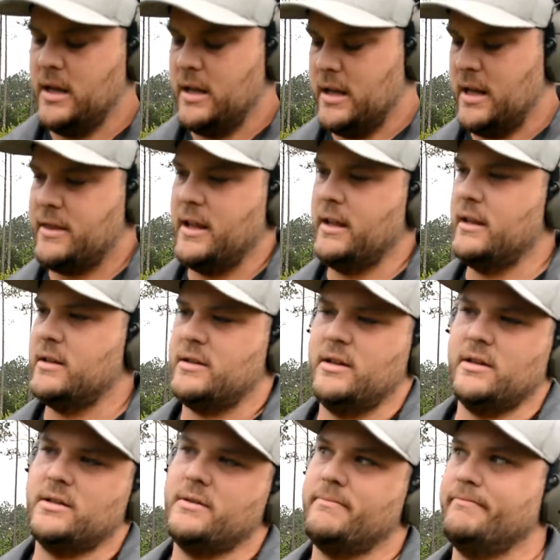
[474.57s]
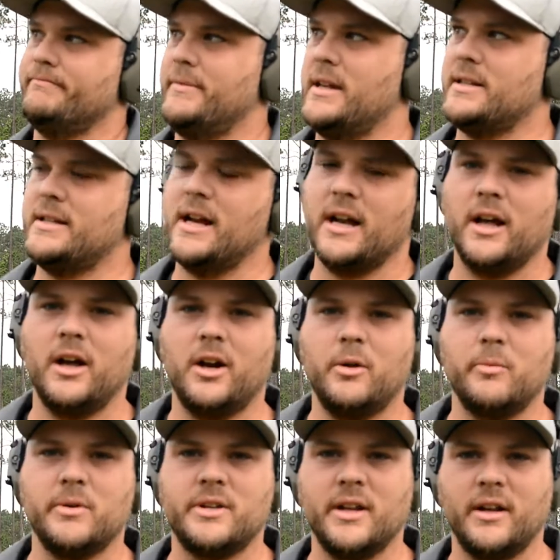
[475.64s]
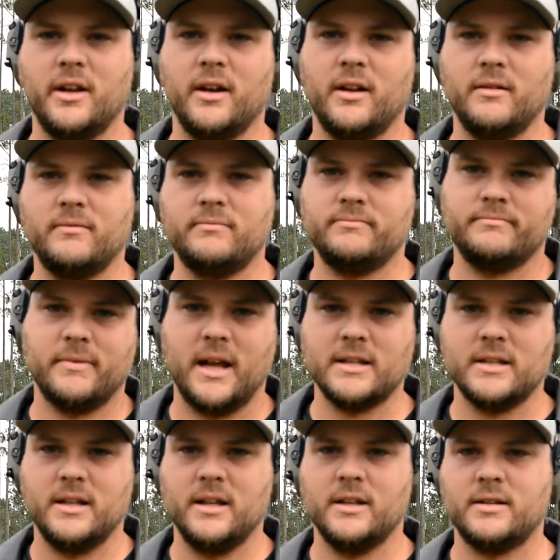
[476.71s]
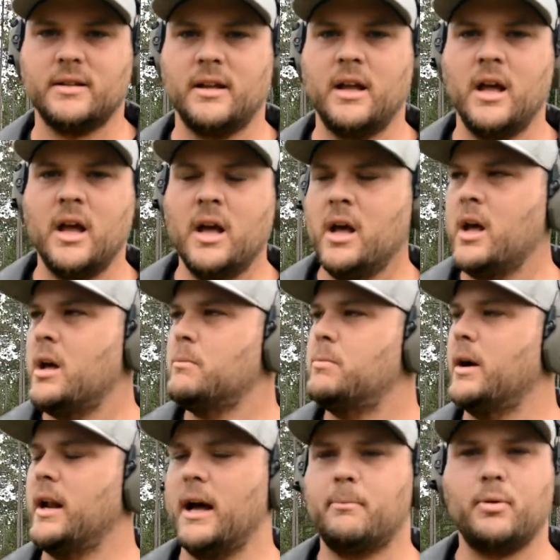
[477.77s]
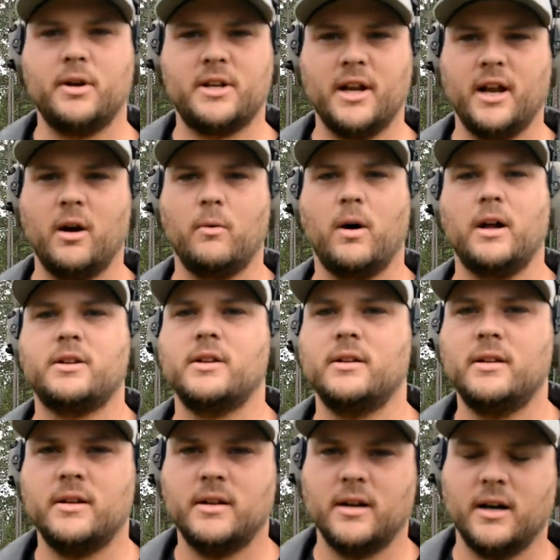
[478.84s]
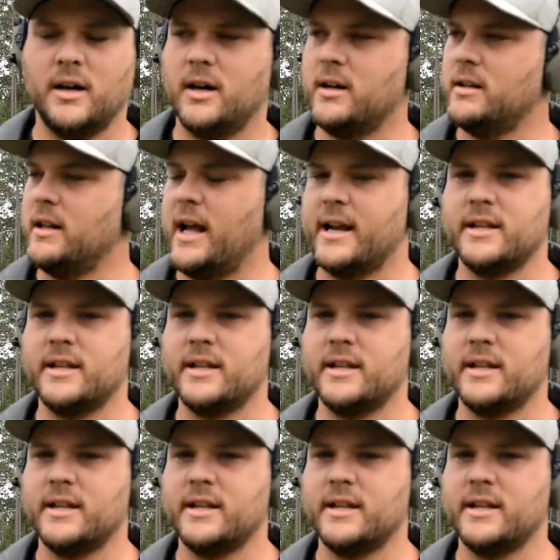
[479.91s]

I think it's not a 100% gun as it is. But I appreciate y'all watching. Like